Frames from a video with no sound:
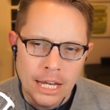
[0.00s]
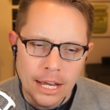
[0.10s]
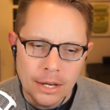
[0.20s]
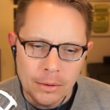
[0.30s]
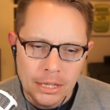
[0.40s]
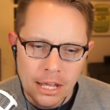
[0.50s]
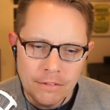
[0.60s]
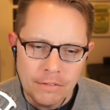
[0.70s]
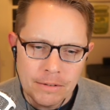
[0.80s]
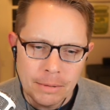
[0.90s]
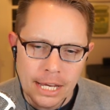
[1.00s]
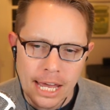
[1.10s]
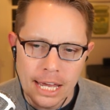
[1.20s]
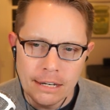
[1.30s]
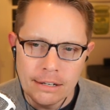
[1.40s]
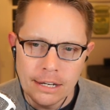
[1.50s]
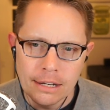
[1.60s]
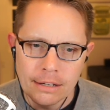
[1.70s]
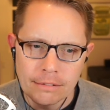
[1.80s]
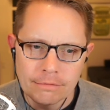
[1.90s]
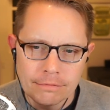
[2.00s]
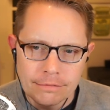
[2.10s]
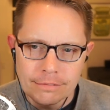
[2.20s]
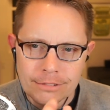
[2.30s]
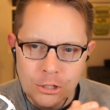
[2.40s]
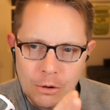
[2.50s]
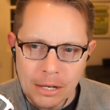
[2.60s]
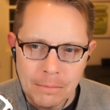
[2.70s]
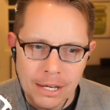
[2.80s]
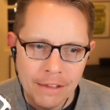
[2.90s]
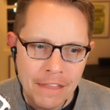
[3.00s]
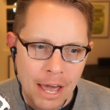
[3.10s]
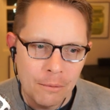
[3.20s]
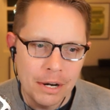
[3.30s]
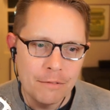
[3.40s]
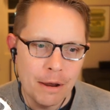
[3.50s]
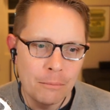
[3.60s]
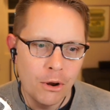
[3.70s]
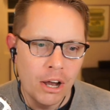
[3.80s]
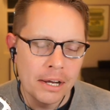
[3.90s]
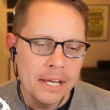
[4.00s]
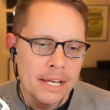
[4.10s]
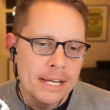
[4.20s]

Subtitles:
I would love if somebody had correct me on that one if I'm wrong.